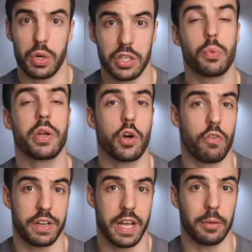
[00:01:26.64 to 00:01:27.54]
need to
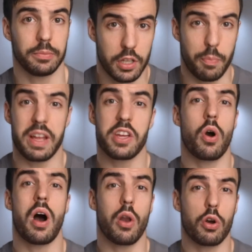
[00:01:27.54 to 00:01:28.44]
recover that. Depending on
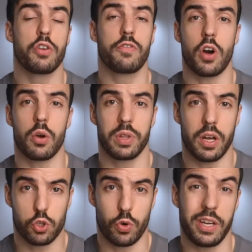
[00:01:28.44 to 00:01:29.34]
how long you've gone
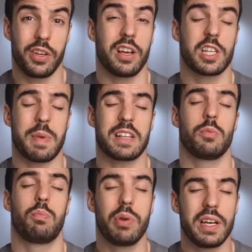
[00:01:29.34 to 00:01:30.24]
without training, you can expect
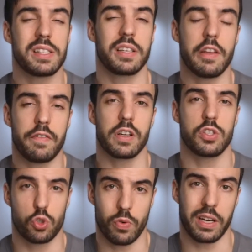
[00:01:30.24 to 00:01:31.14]
some pretty significant
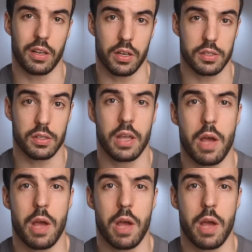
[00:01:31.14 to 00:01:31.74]
strength loss.